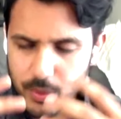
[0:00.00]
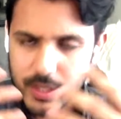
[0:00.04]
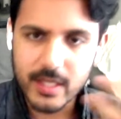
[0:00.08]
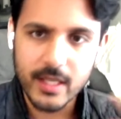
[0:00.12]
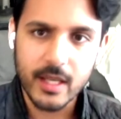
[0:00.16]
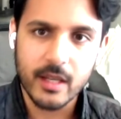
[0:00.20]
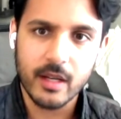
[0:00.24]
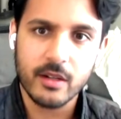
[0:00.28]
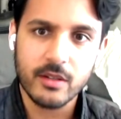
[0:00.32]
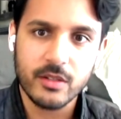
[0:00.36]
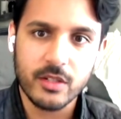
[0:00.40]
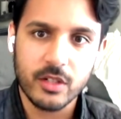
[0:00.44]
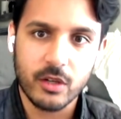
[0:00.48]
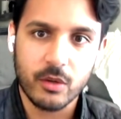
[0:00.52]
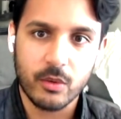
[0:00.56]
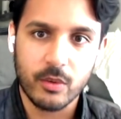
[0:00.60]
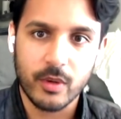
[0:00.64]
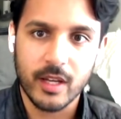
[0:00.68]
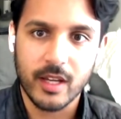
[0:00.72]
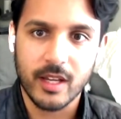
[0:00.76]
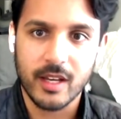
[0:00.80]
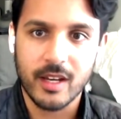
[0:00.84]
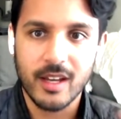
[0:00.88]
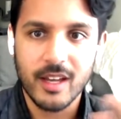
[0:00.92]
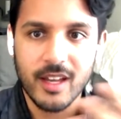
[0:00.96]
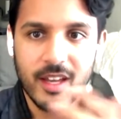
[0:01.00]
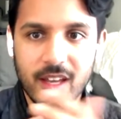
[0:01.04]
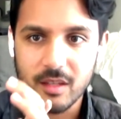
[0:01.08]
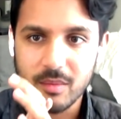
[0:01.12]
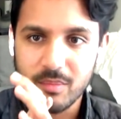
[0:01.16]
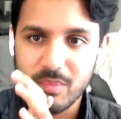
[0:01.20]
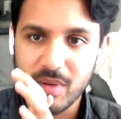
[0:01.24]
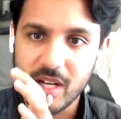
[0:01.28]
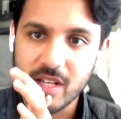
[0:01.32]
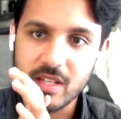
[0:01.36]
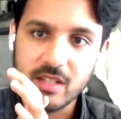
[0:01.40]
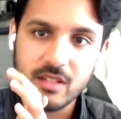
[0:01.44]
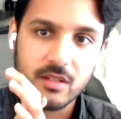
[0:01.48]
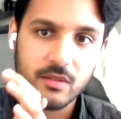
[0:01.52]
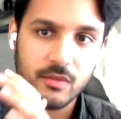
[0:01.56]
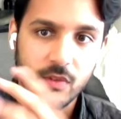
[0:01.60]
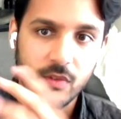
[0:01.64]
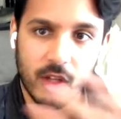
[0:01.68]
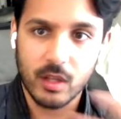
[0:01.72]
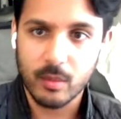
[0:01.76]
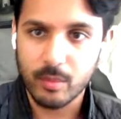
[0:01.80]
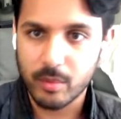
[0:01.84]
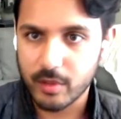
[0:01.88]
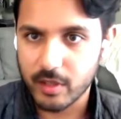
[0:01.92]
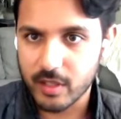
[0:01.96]
So we set out to create the best
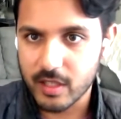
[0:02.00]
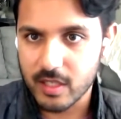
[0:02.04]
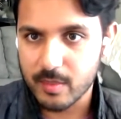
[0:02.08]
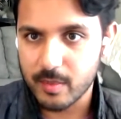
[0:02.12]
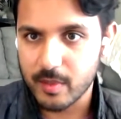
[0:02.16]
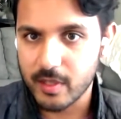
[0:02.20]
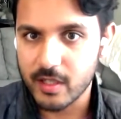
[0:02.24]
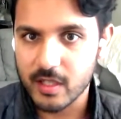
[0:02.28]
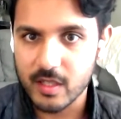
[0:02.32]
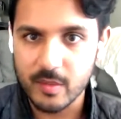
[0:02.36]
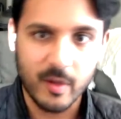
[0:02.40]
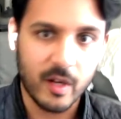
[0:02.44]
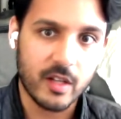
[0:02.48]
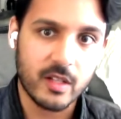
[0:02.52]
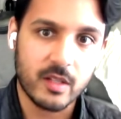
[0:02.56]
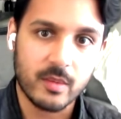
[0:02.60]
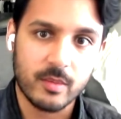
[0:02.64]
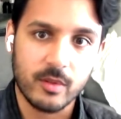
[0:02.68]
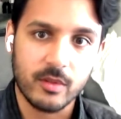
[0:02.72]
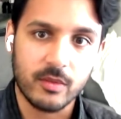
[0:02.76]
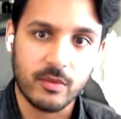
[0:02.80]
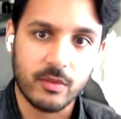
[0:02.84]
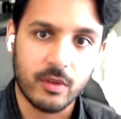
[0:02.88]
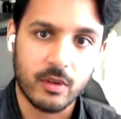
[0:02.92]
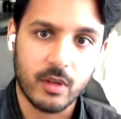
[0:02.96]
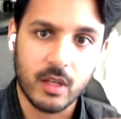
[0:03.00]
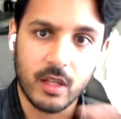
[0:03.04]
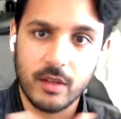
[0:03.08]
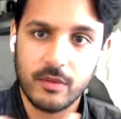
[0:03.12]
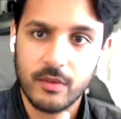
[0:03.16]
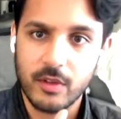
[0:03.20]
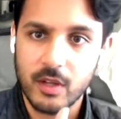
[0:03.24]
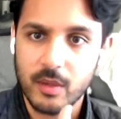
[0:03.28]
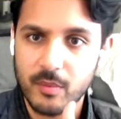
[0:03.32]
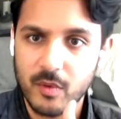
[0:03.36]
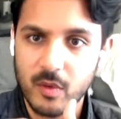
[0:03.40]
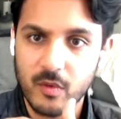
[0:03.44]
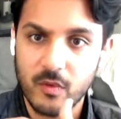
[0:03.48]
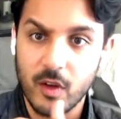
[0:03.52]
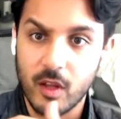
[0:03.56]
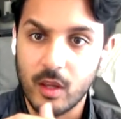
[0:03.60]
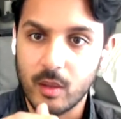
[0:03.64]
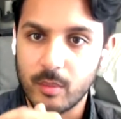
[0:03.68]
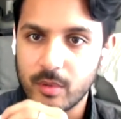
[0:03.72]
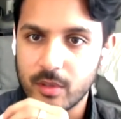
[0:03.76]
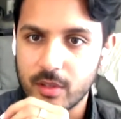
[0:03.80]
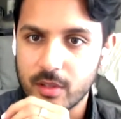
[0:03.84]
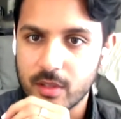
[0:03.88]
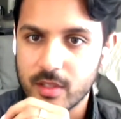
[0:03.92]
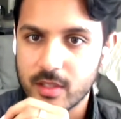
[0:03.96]
developer experience possible for EVM
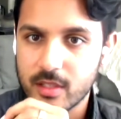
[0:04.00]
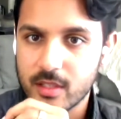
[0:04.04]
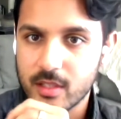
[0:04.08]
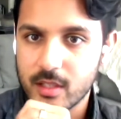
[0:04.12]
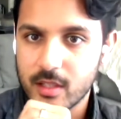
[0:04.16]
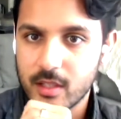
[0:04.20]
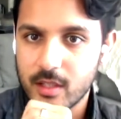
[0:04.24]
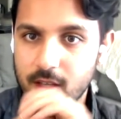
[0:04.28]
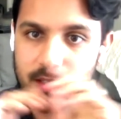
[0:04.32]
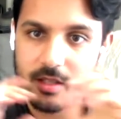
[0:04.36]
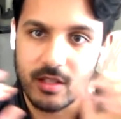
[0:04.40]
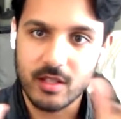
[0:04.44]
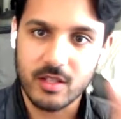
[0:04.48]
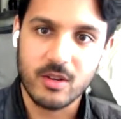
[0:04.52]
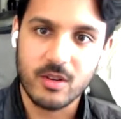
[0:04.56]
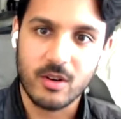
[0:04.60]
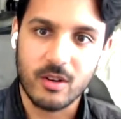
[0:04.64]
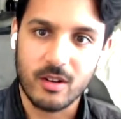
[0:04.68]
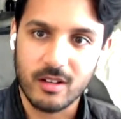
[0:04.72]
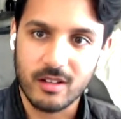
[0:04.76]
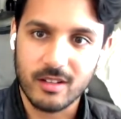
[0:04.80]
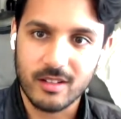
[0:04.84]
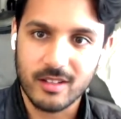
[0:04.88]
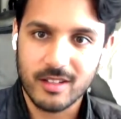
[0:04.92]
developers as a start.